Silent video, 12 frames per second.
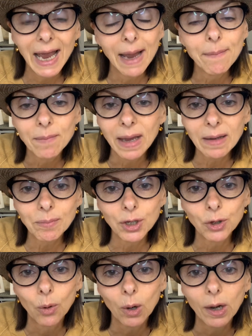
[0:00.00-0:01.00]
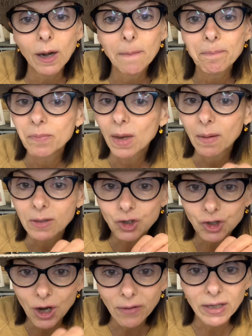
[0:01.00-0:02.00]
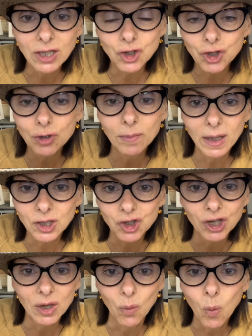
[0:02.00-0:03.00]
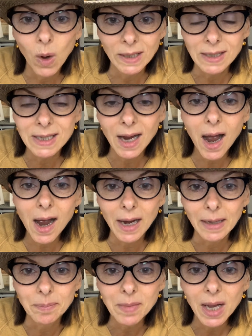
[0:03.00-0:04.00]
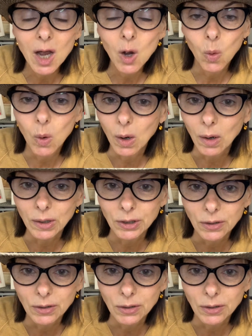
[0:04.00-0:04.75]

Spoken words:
And maybe you're shoving too much in at one time, or,